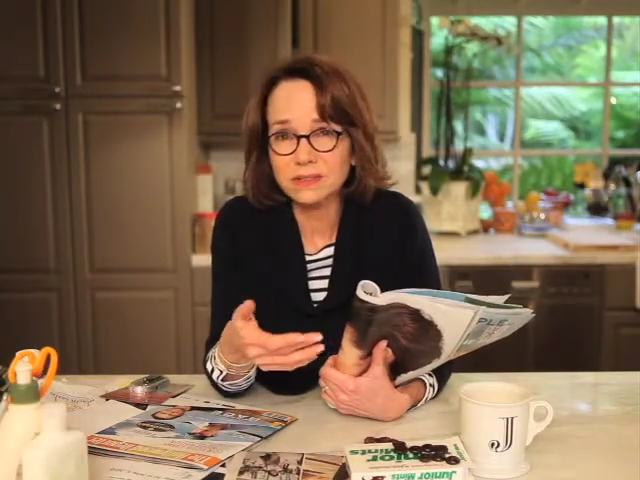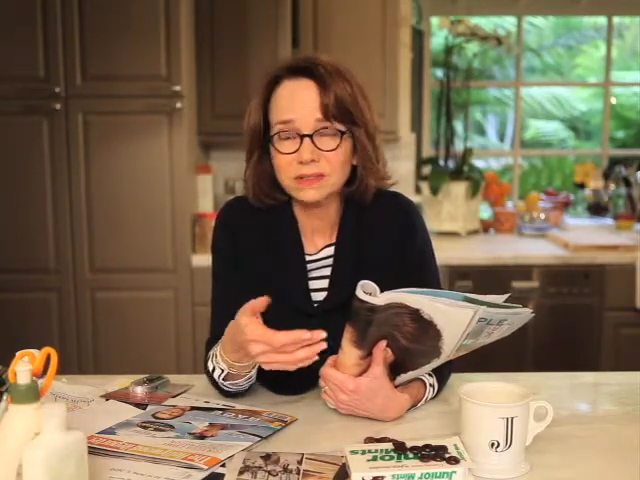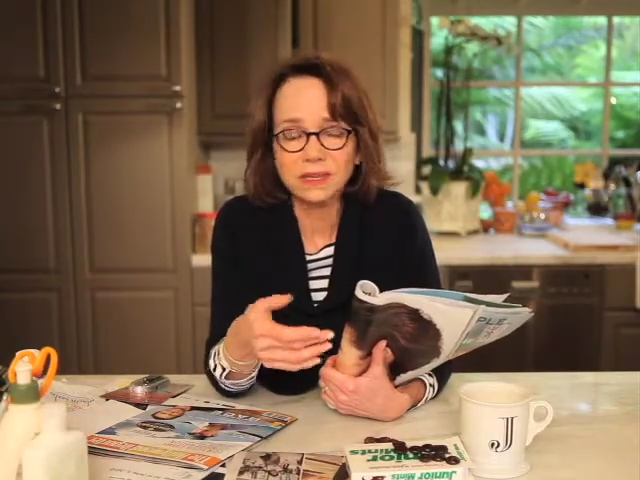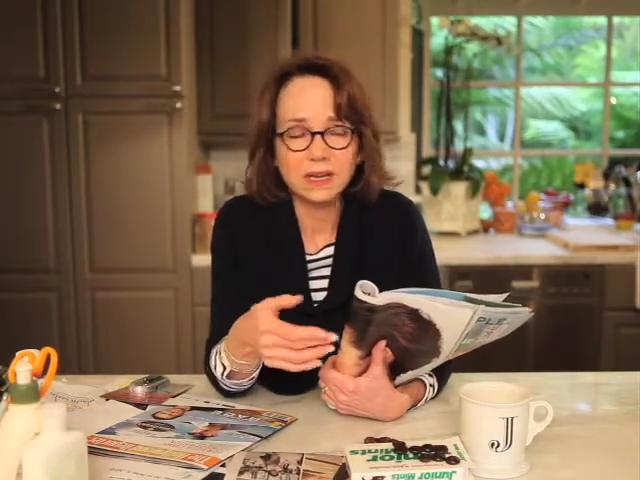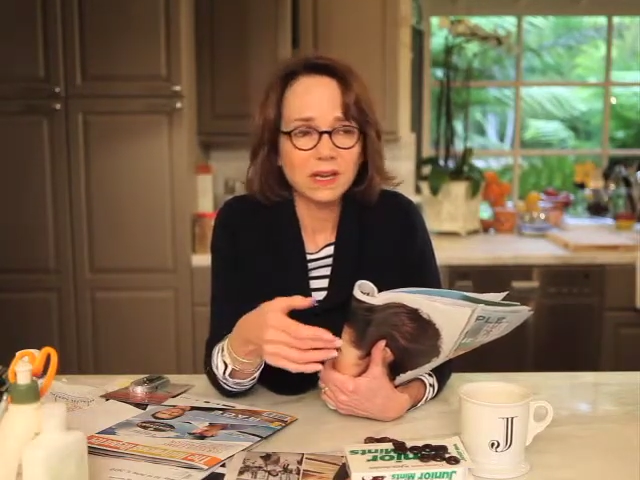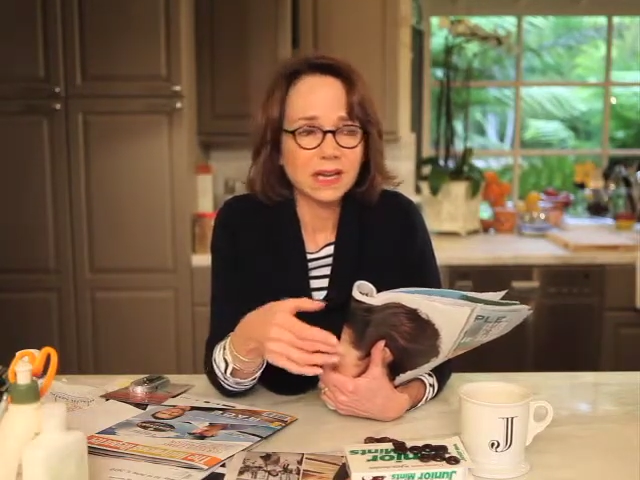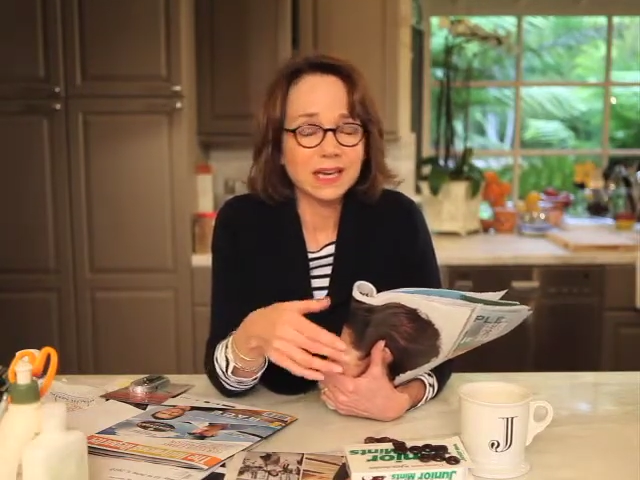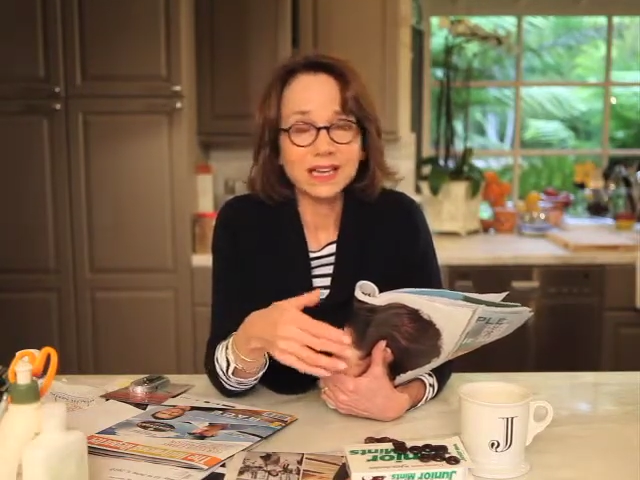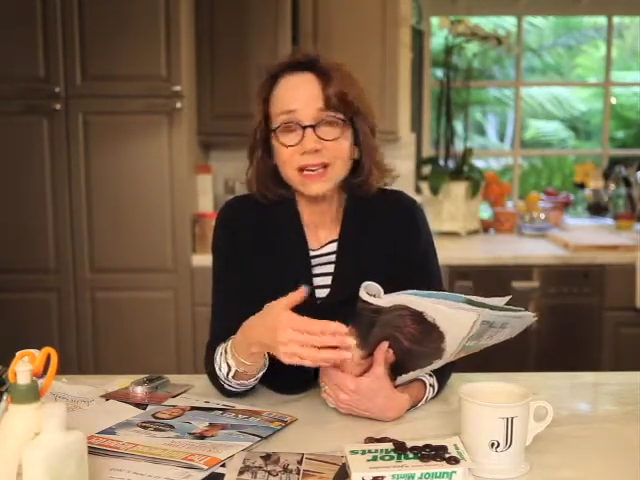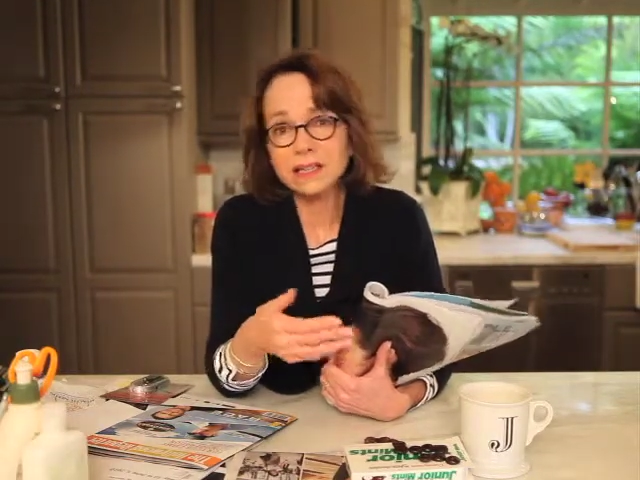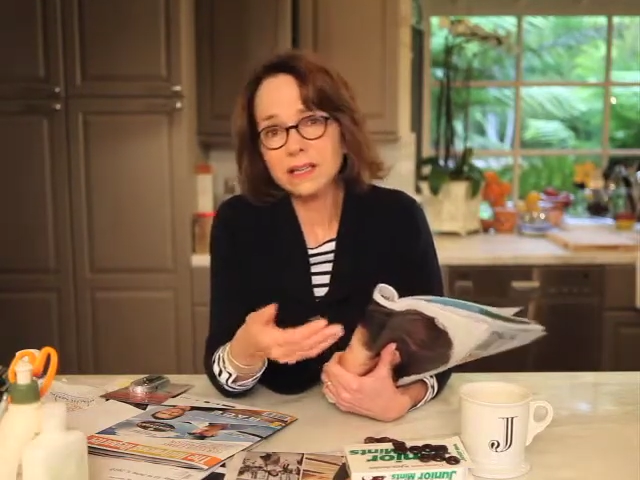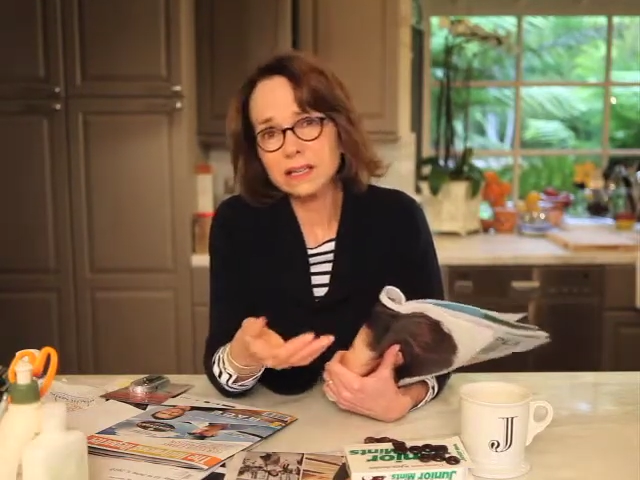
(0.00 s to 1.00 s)
And
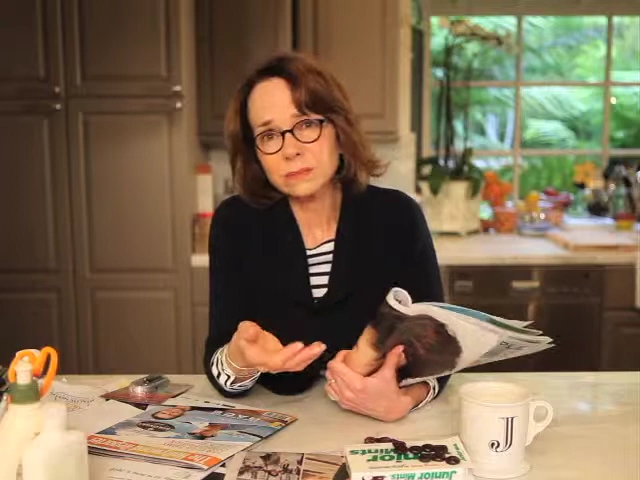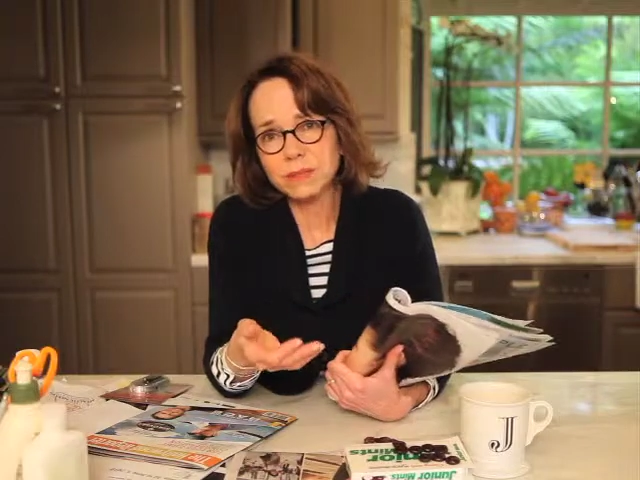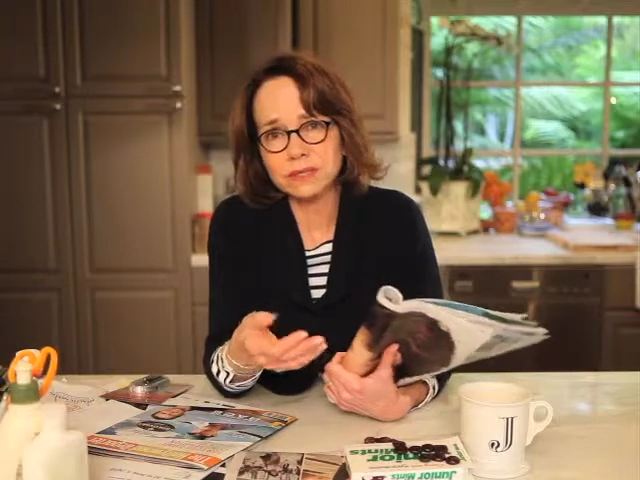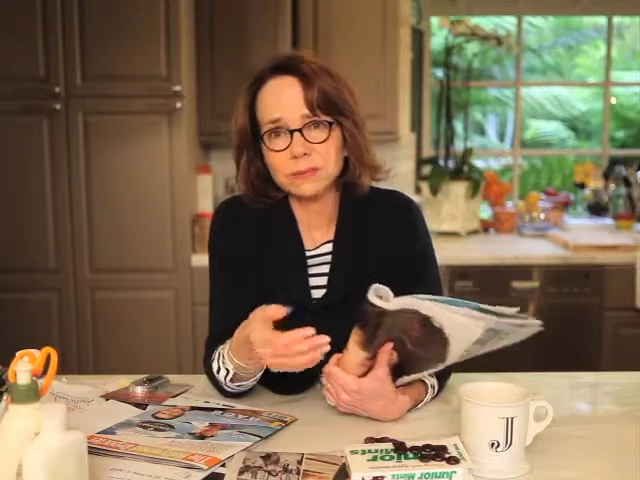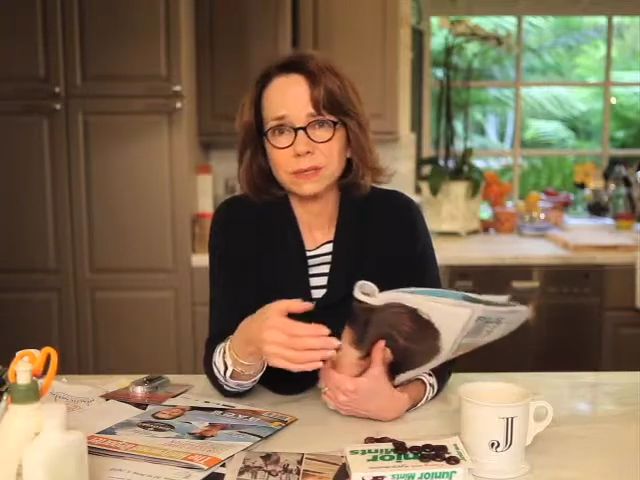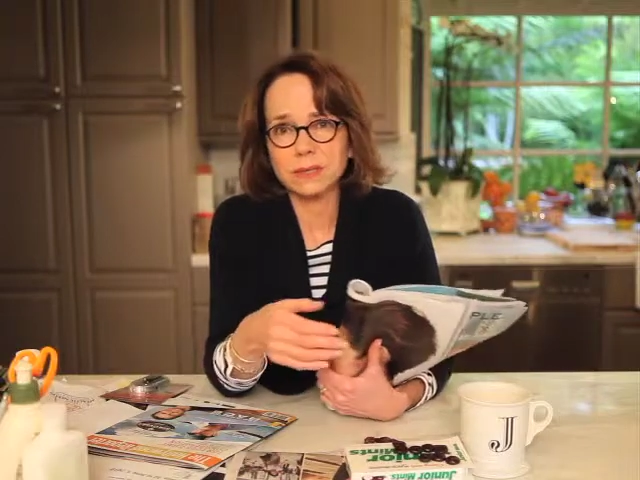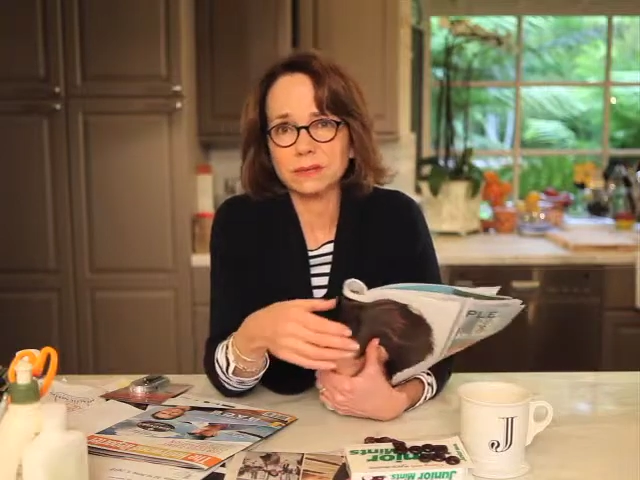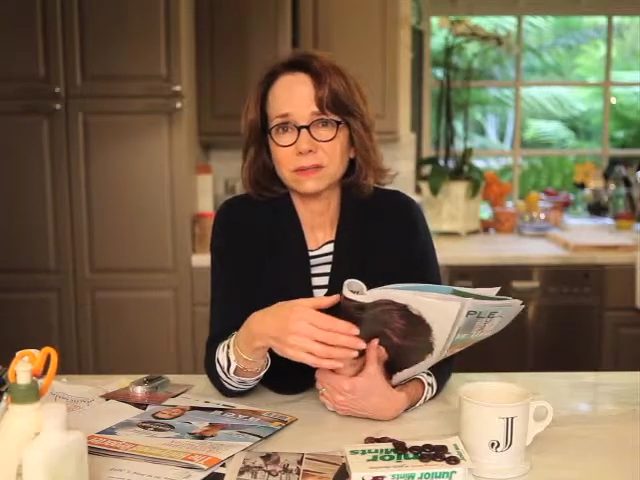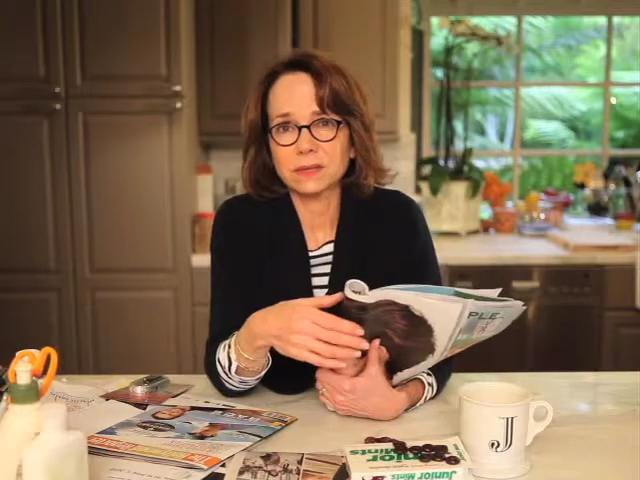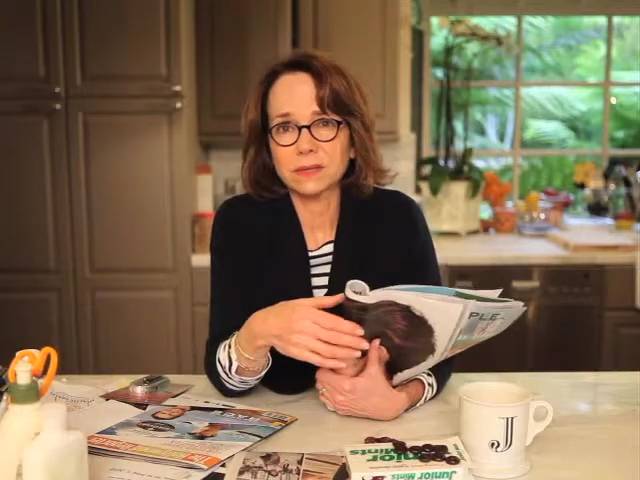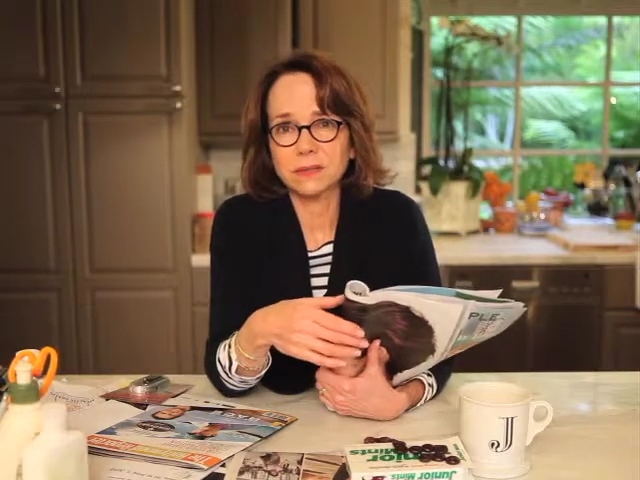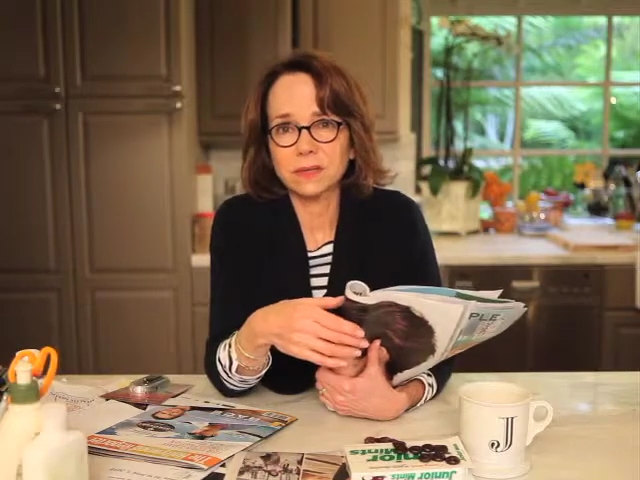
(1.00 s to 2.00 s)
I like my spouse
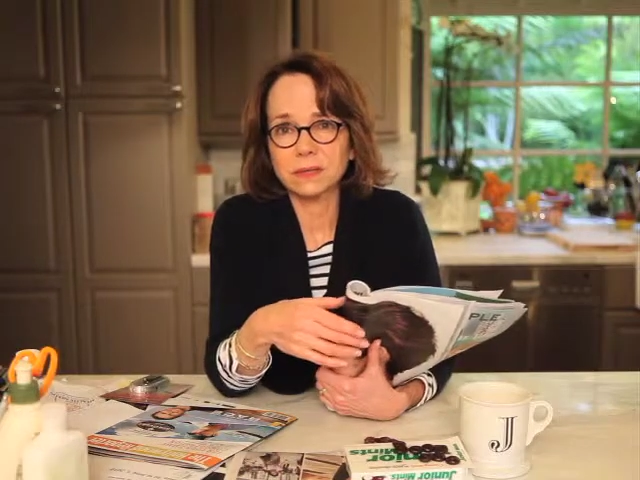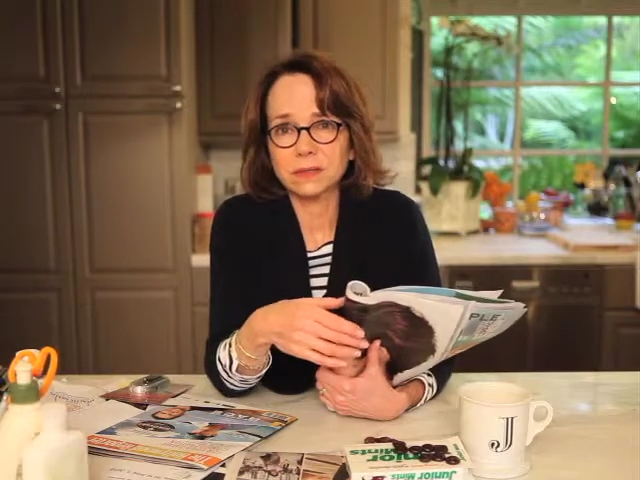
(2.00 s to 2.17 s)
anyway,